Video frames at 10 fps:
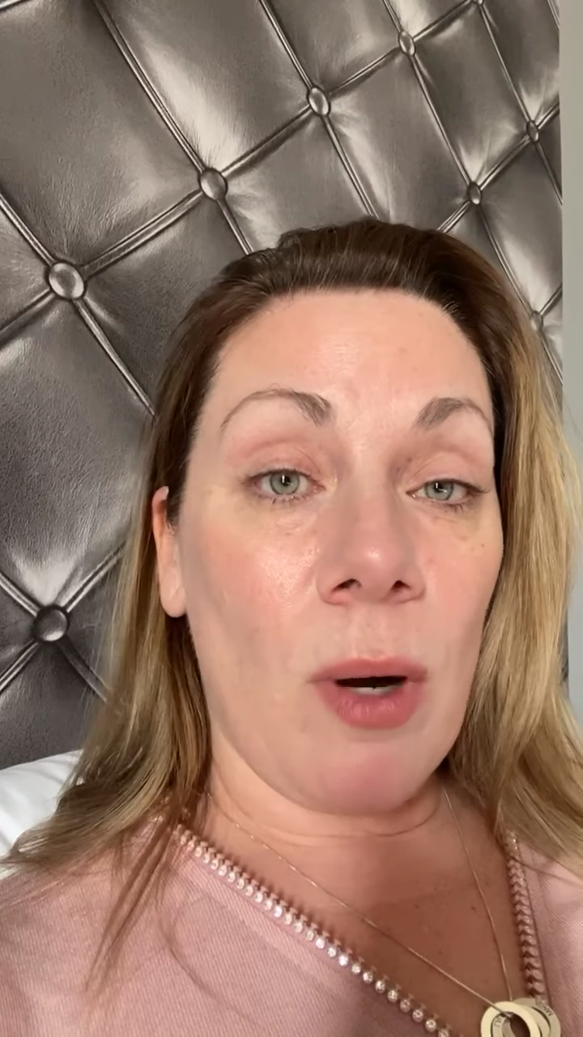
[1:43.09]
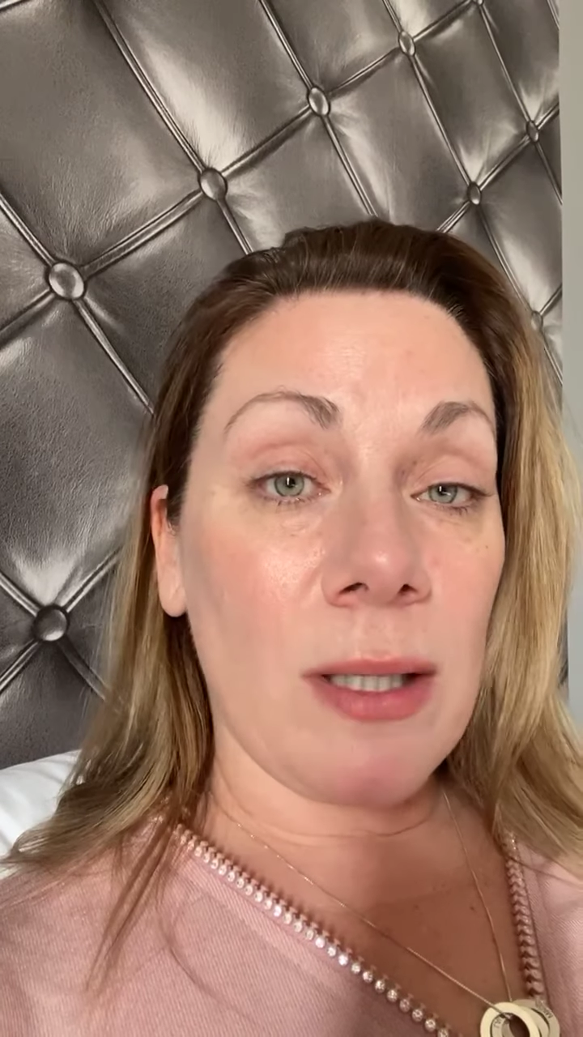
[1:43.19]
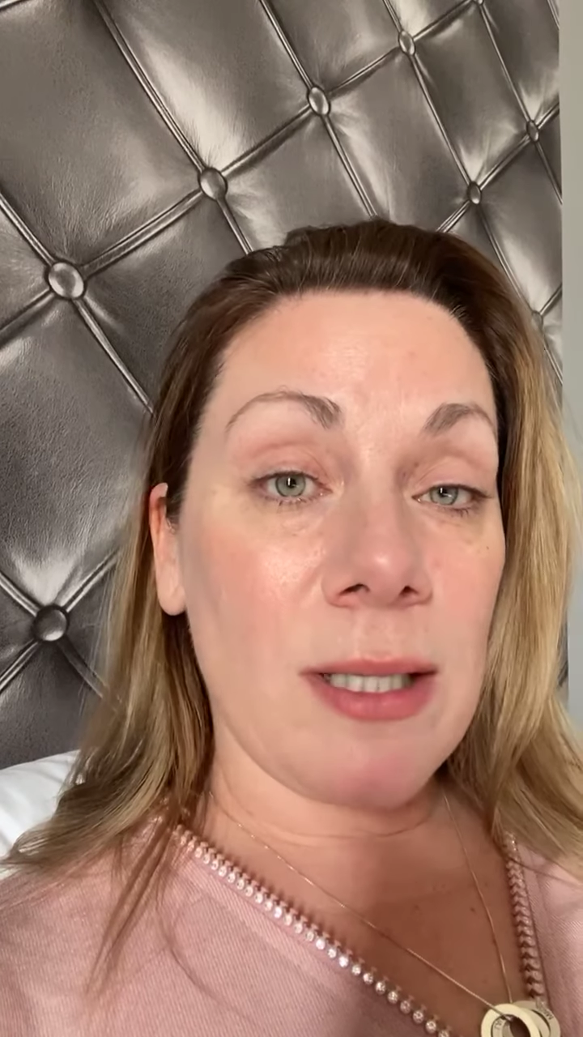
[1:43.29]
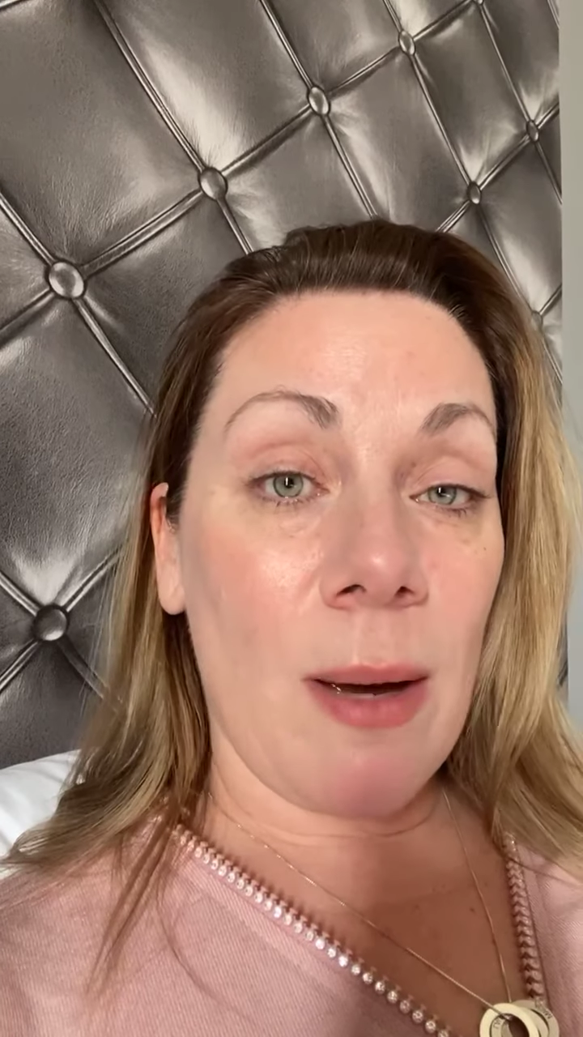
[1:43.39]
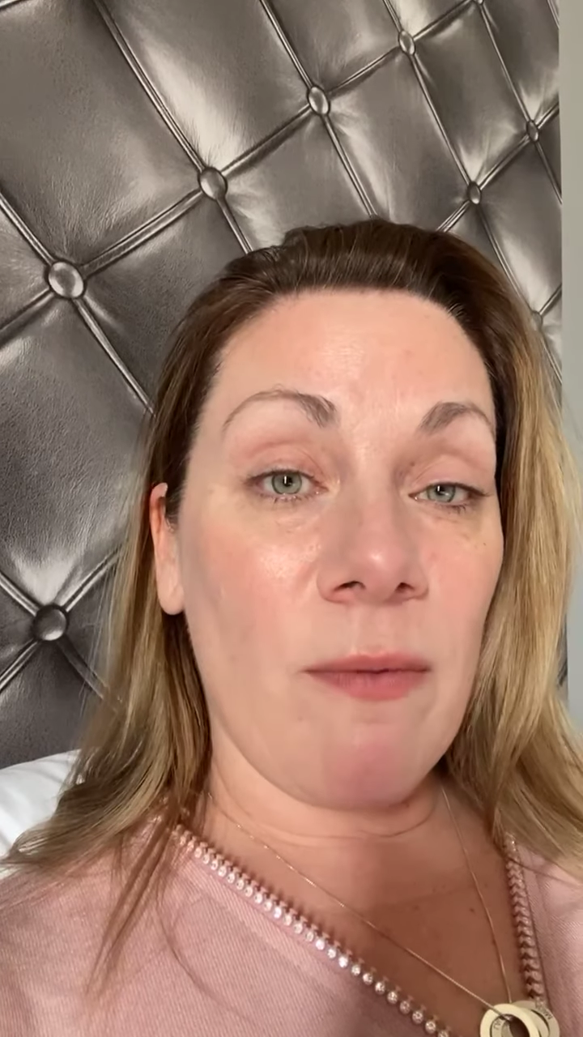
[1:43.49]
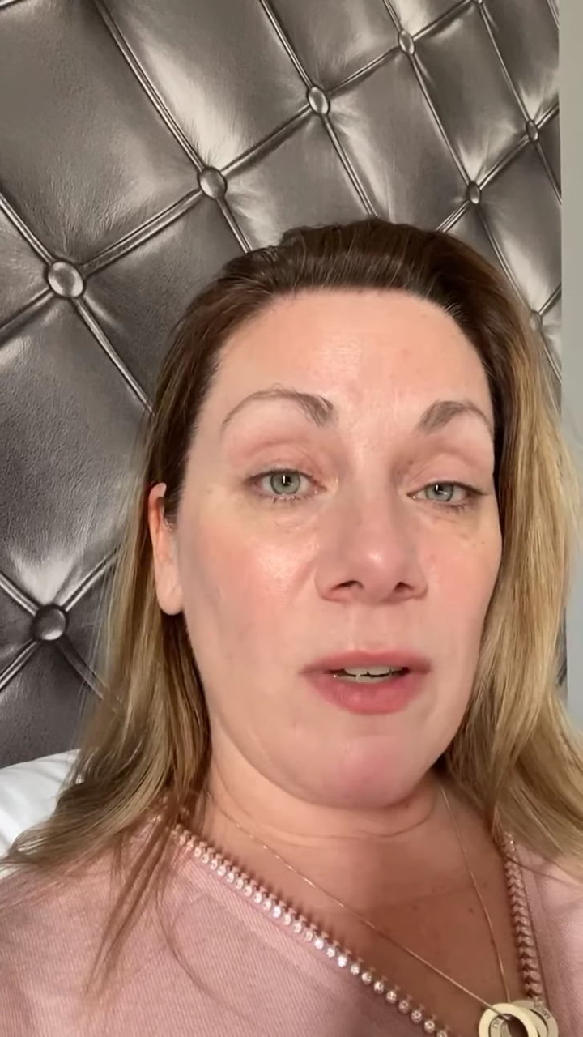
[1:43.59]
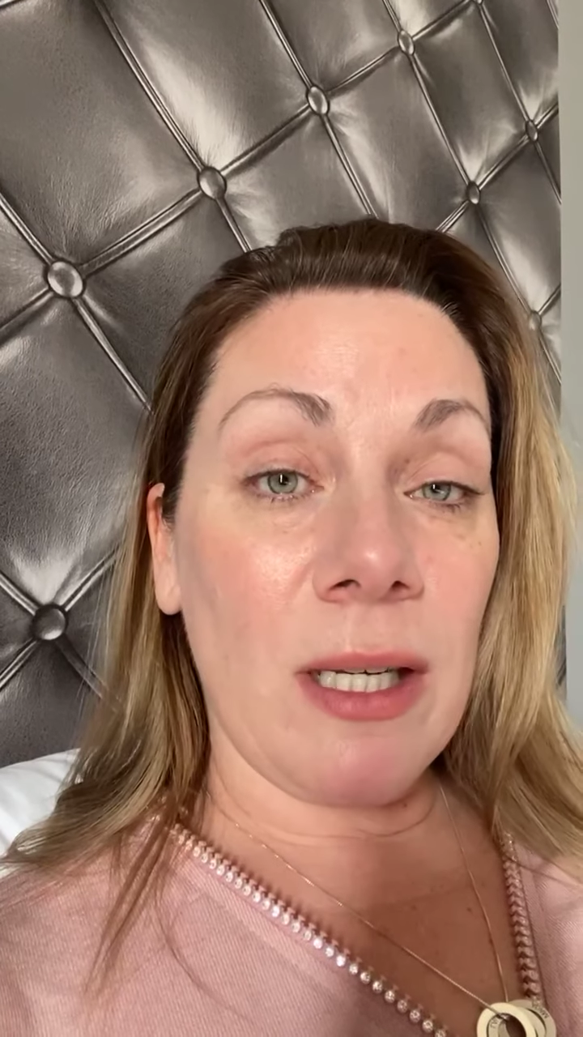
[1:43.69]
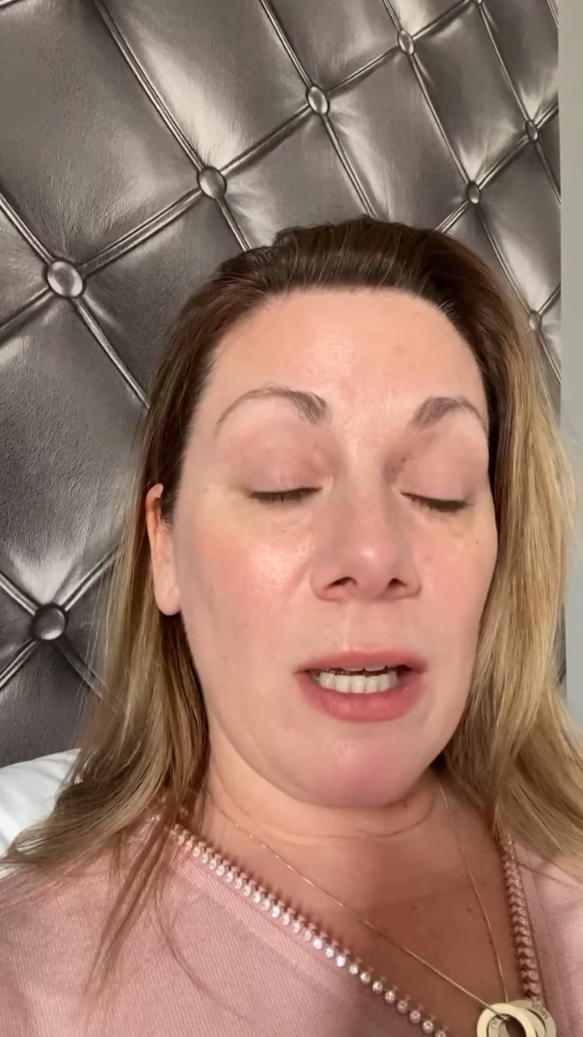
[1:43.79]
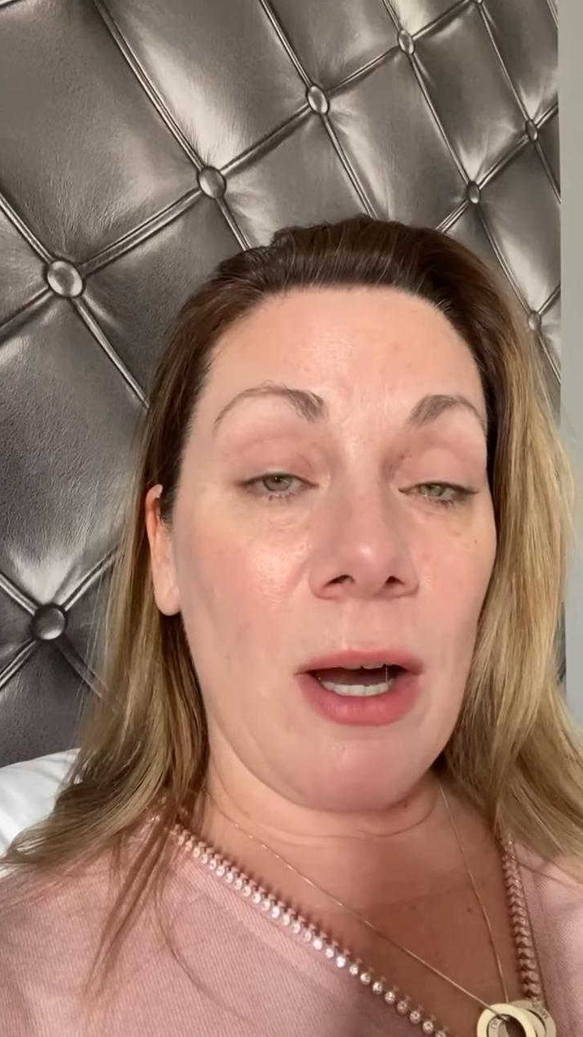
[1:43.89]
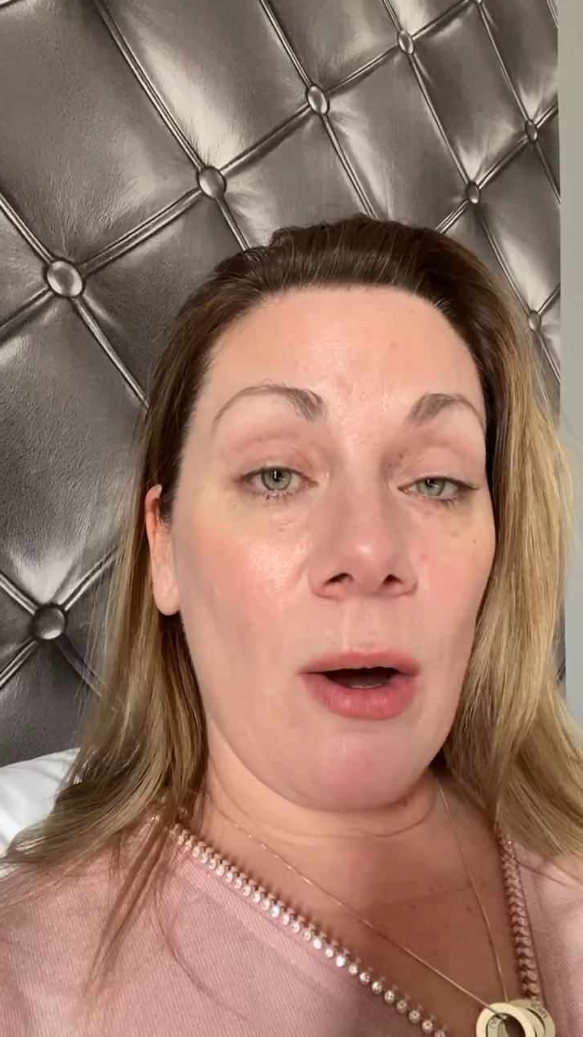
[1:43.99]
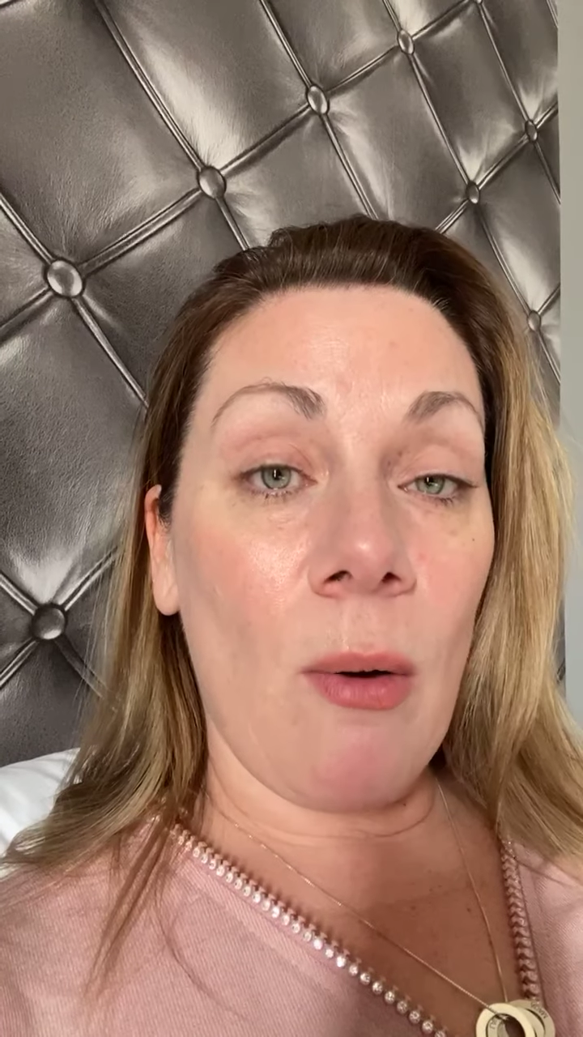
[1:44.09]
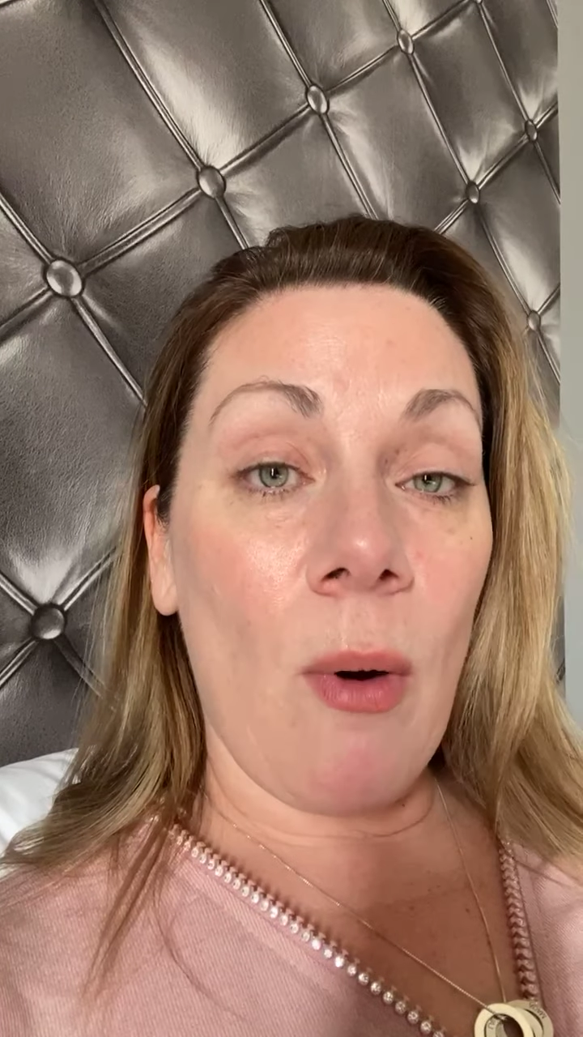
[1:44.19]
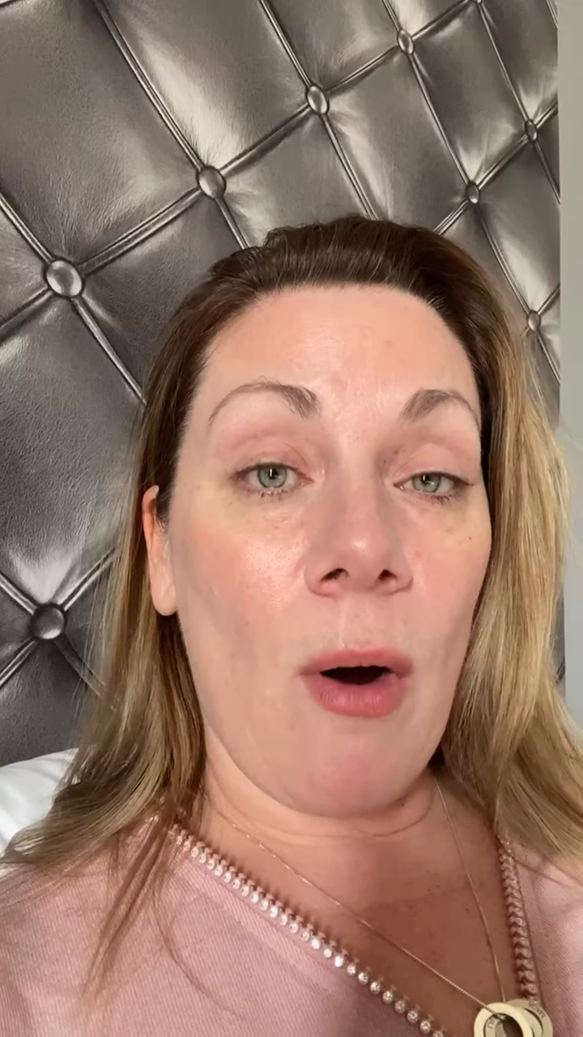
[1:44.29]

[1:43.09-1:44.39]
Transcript: WhatsApp video,